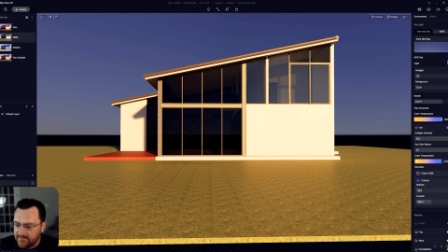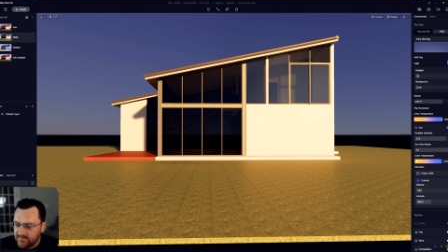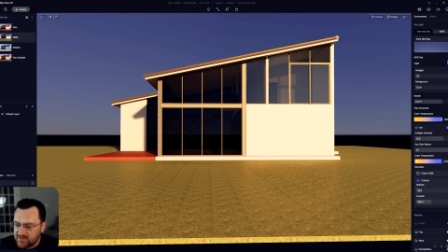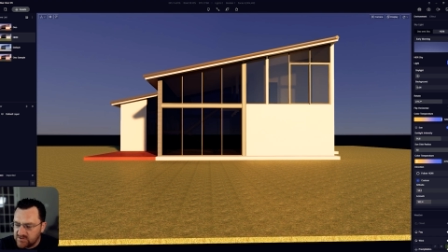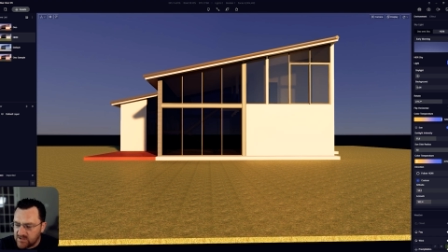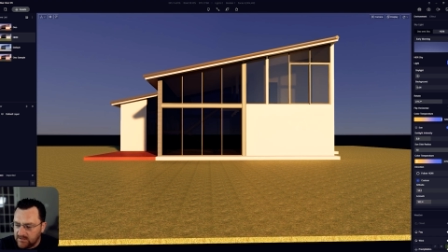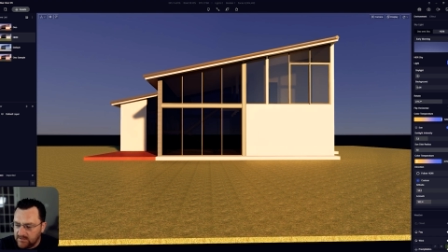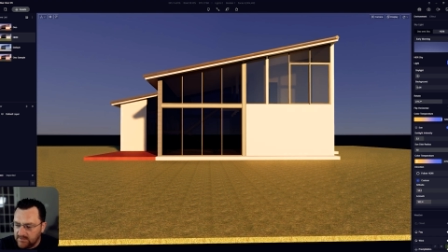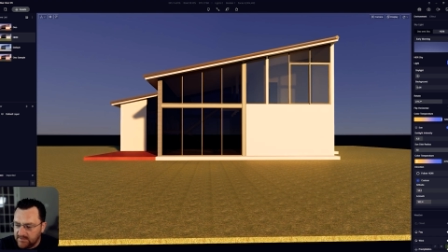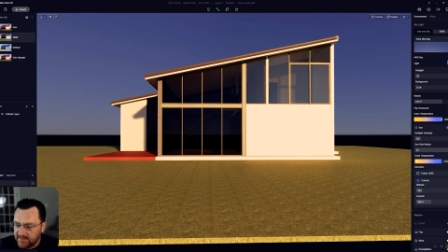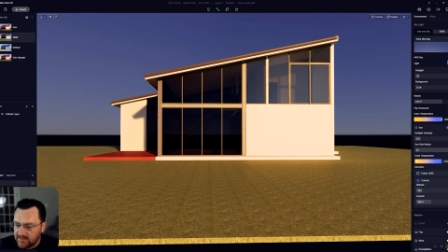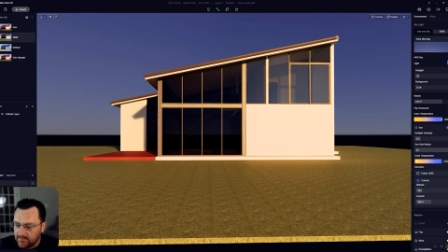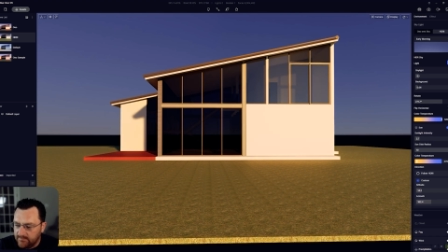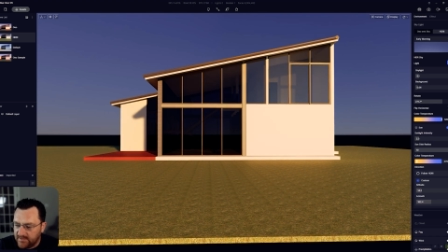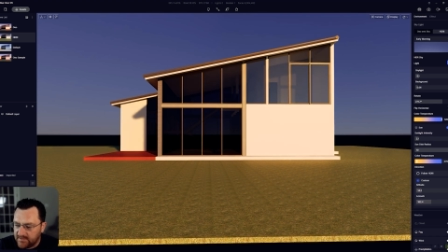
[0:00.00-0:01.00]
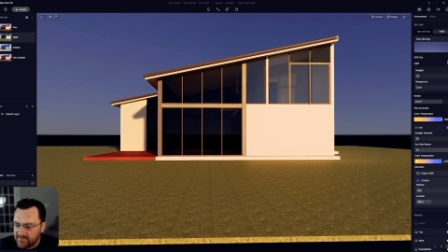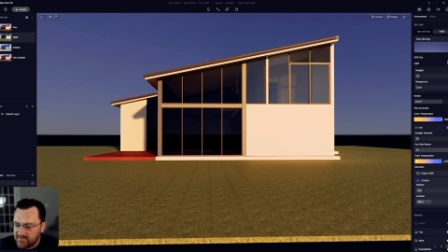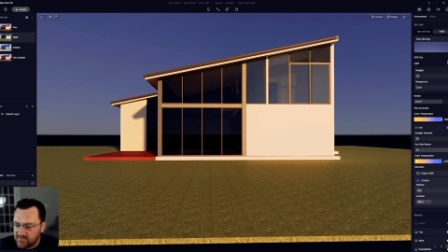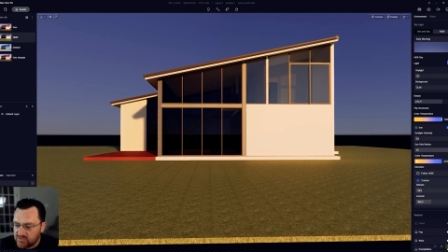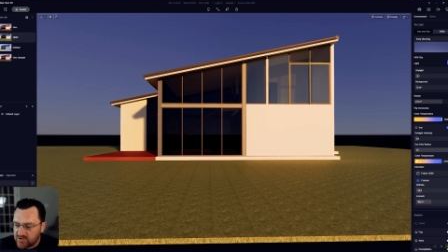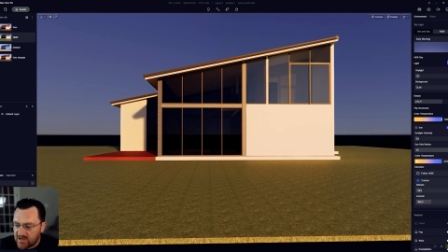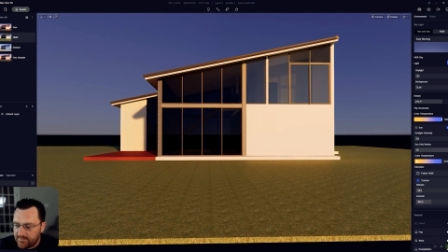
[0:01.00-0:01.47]
image a little bit.
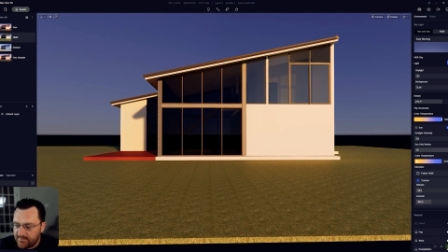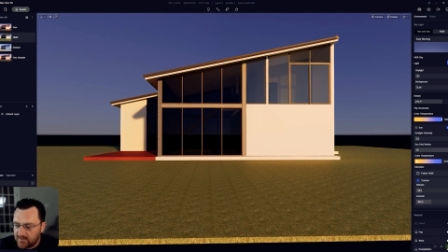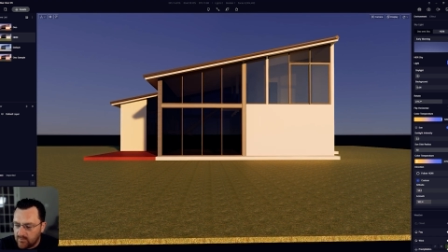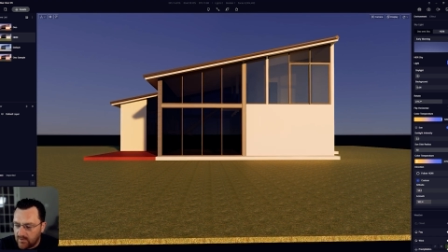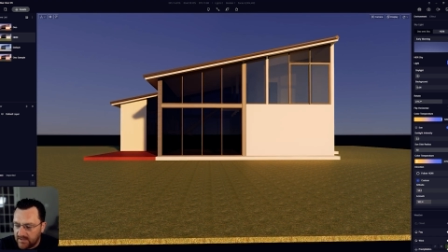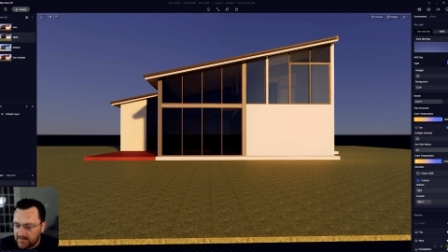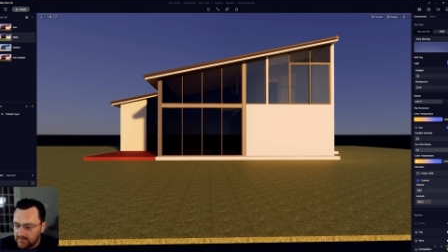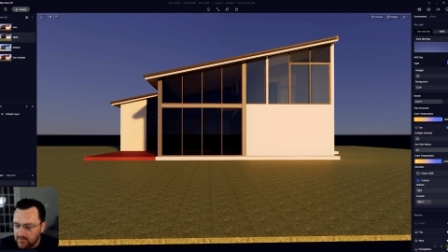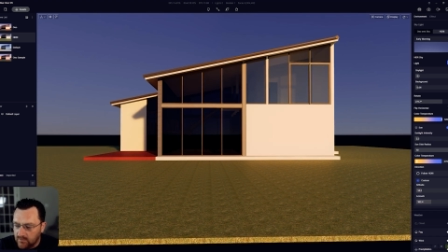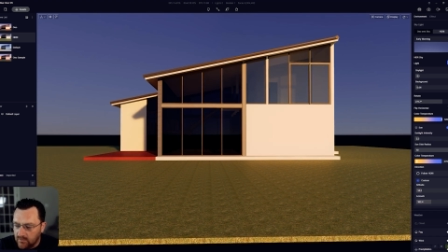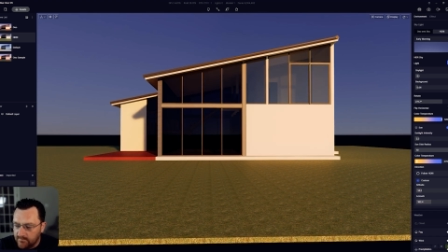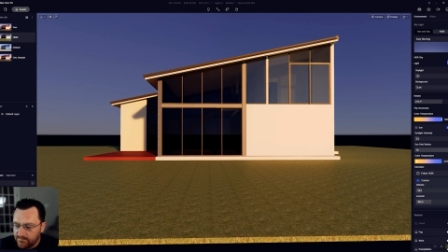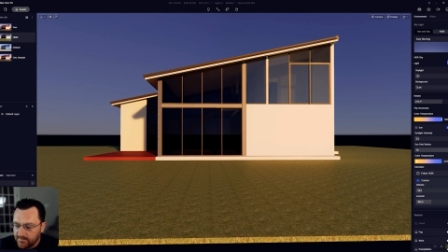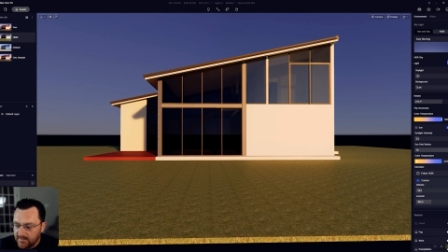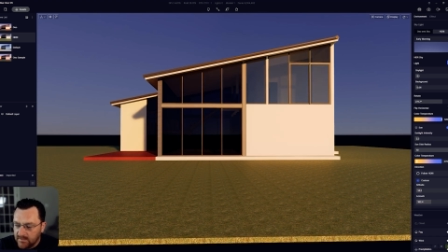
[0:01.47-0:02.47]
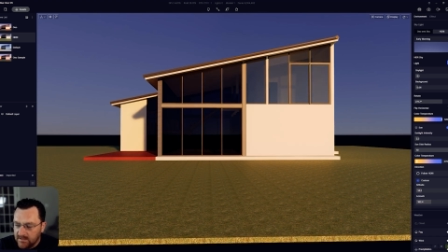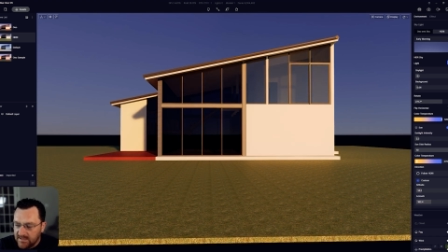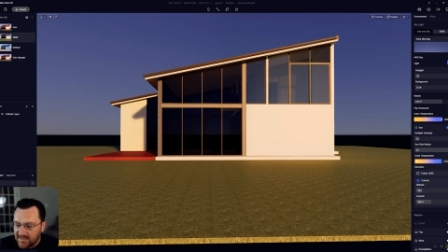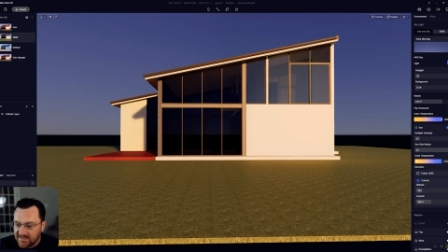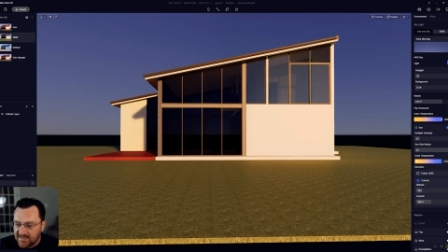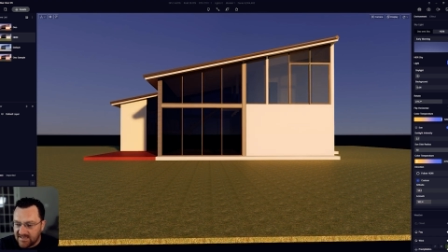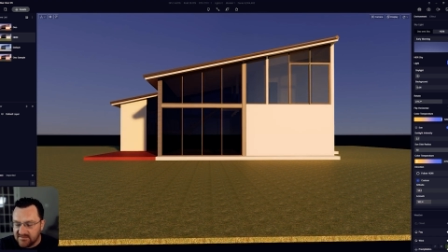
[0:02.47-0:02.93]
So drop it quite low.
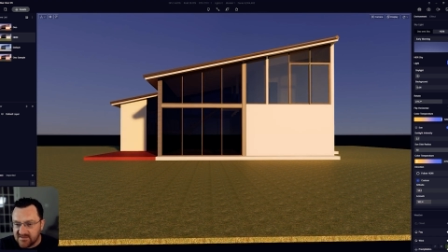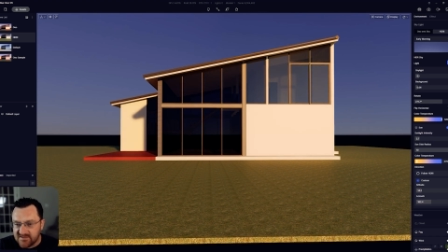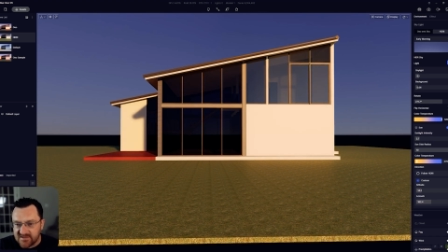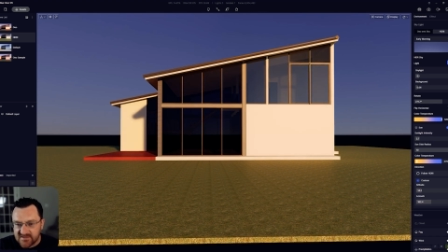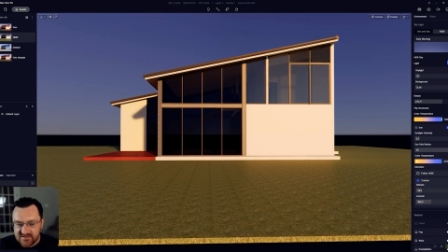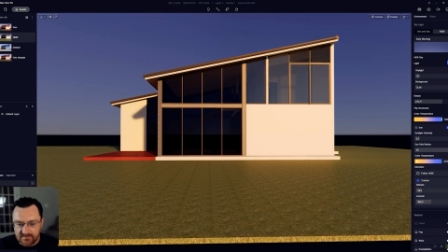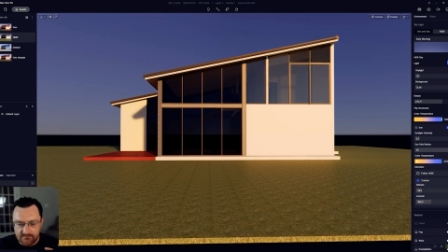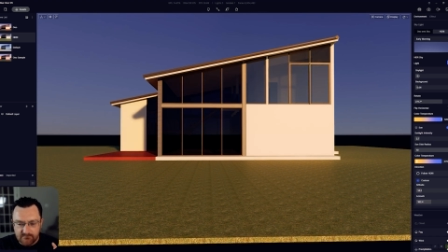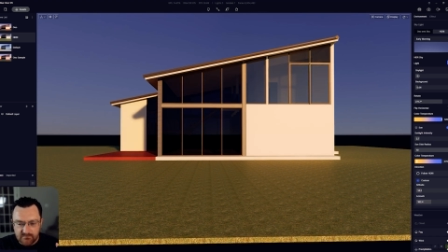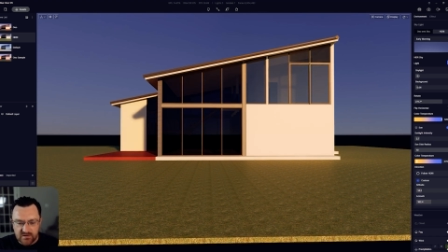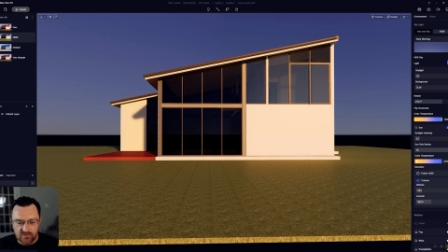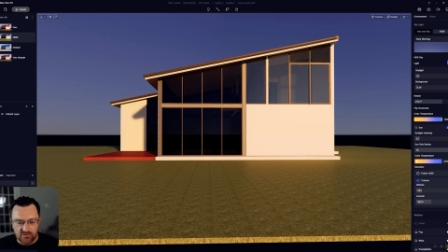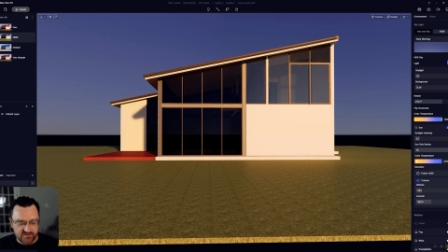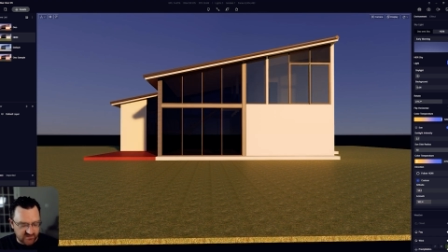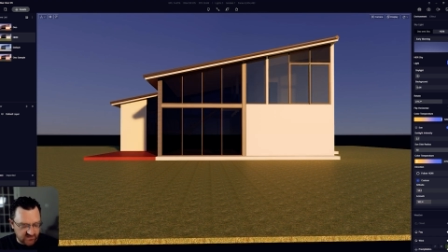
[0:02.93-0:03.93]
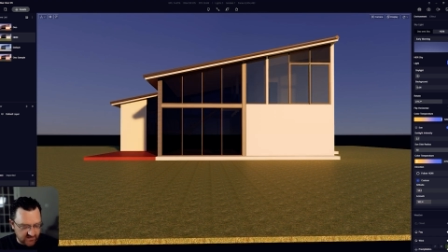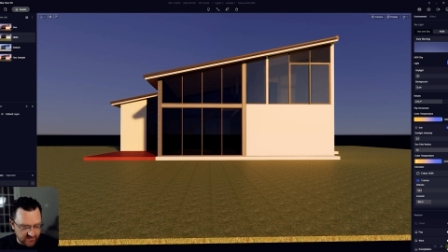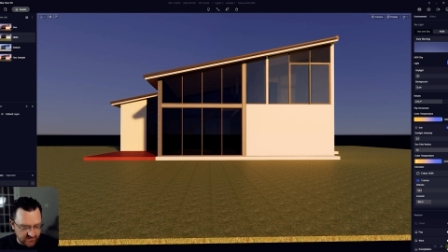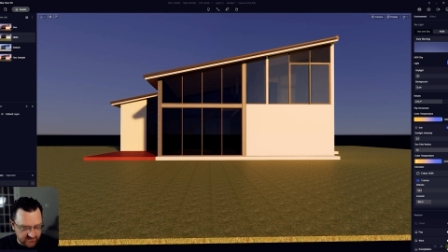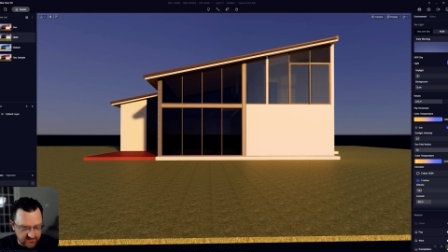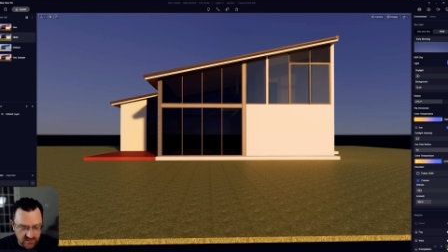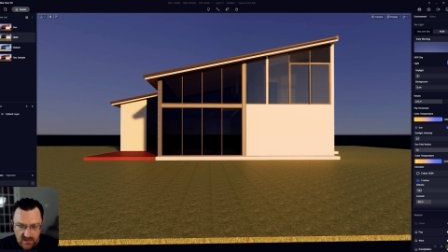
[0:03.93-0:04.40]
Again, this is the merest
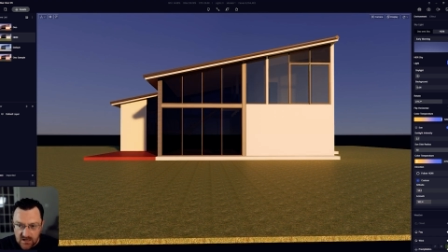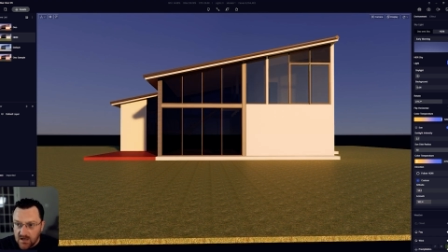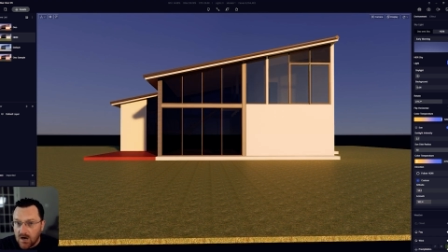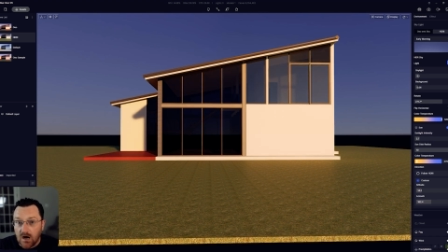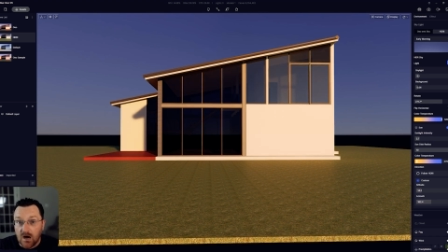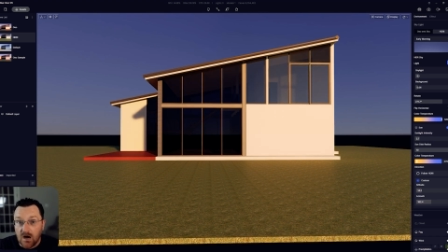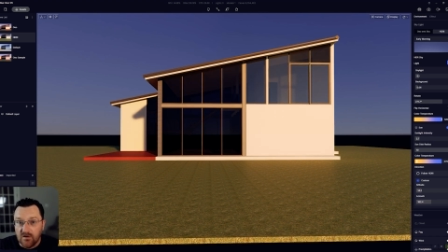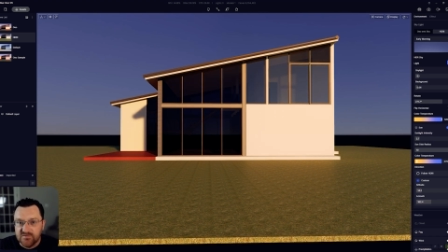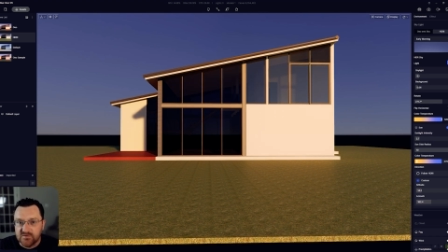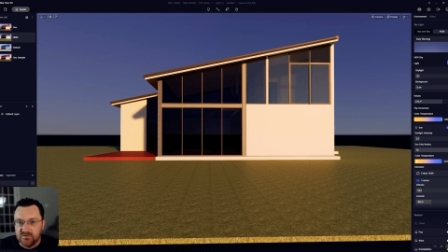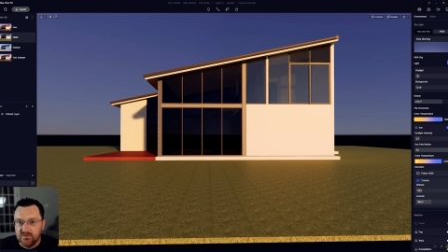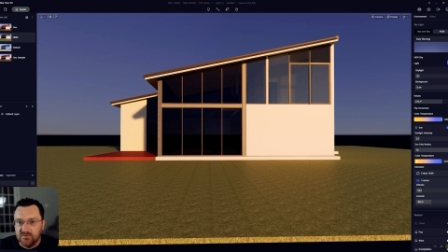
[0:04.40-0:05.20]
hint of sort